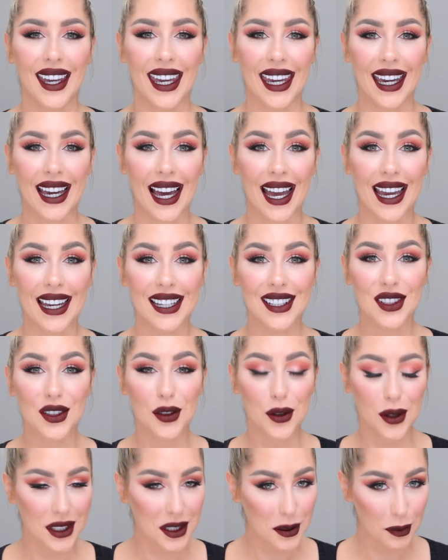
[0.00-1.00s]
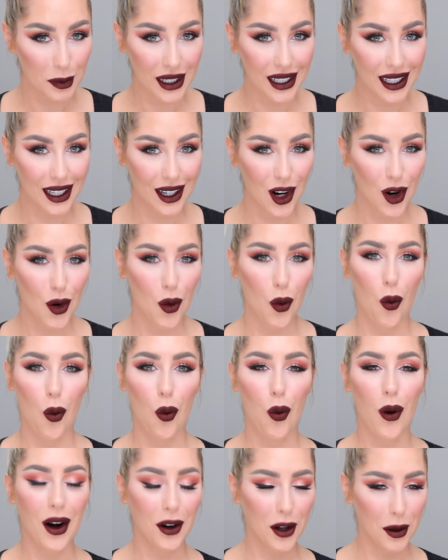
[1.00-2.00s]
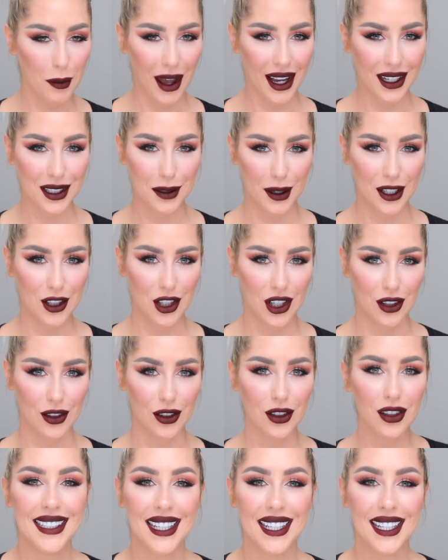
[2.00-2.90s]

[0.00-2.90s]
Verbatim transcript: Hey guys, Chrisspy here. Welcome back to my channel.